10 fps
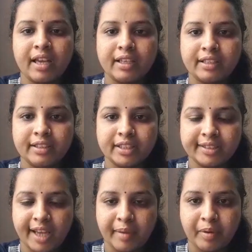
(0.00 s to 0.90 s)
In this
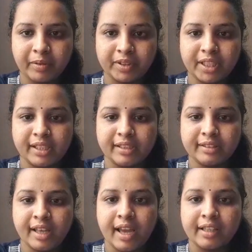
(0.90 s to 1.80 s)
type of studies,
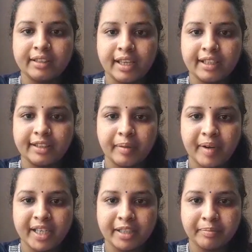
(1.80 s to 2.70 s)
the
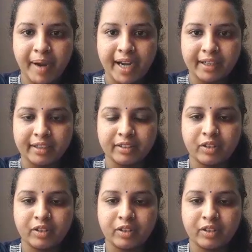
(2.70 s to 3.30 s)
examining pattern,